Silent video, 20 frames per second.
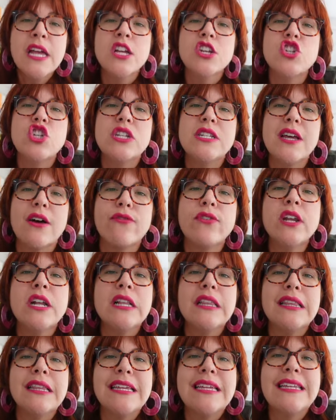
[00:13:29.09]
She
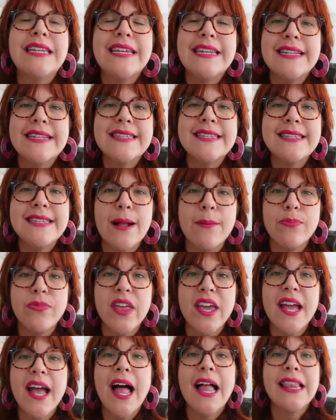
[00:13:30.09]
definitely needed something